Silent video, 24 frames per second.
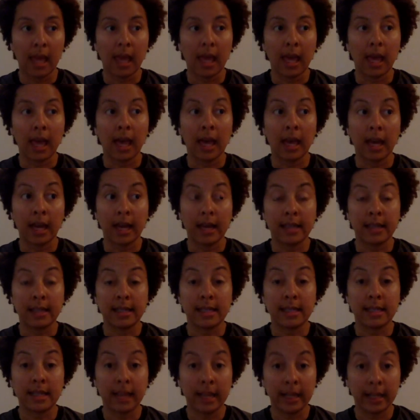And I
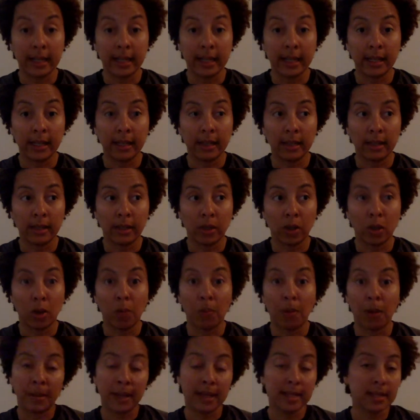studied,
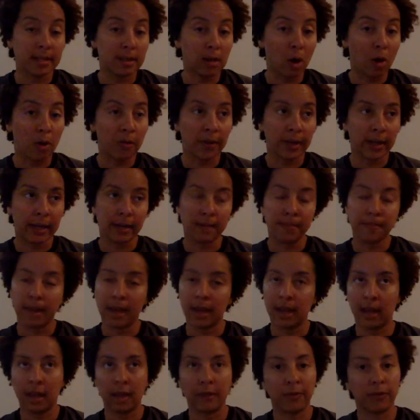by myself. I didn't
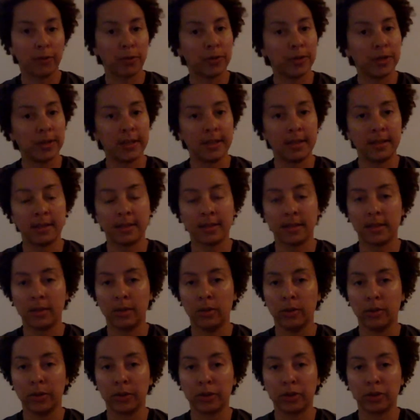pay for these,
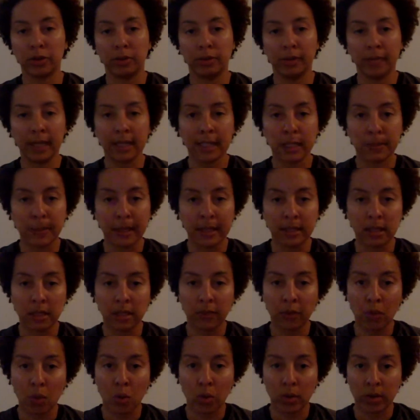extremely
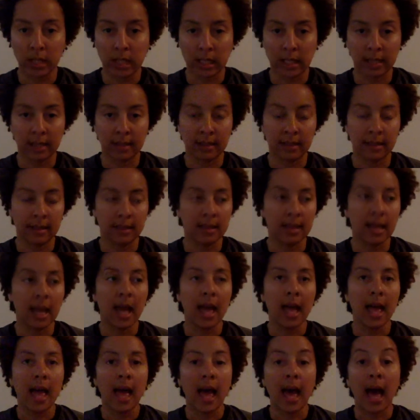expensive courses.
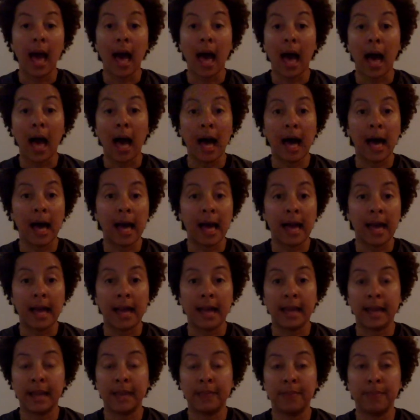
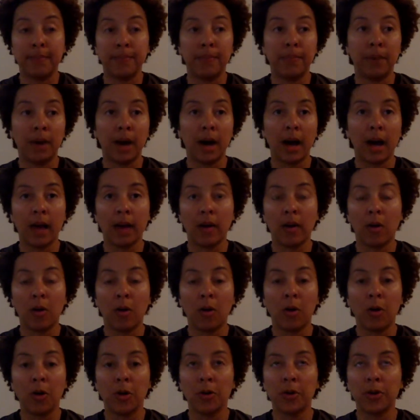I bought
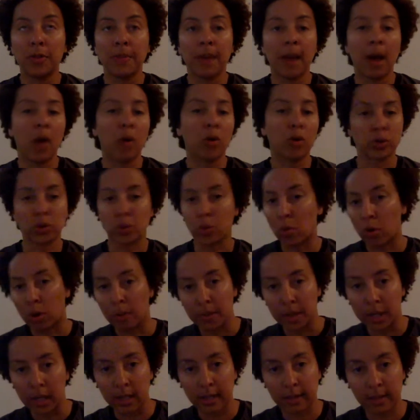all the PowerScore
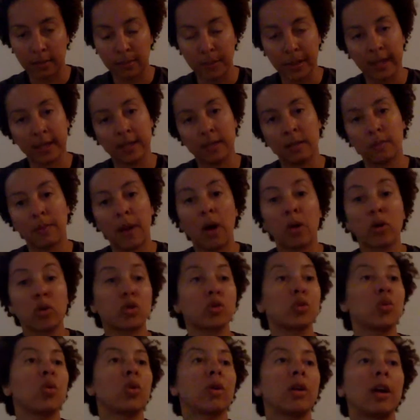books because
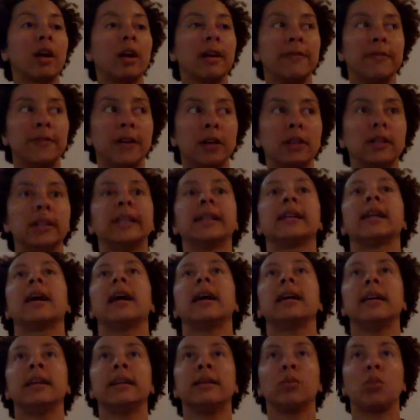PowerScore, I felt like
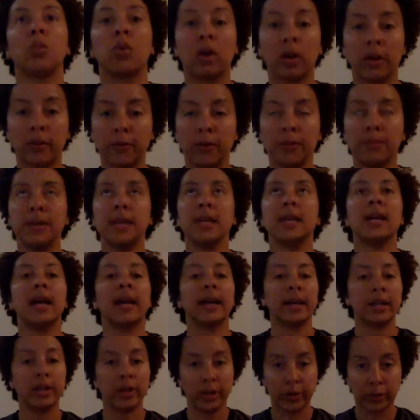it worked for me. I
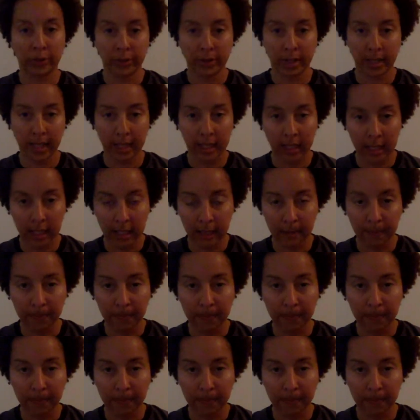could understand it.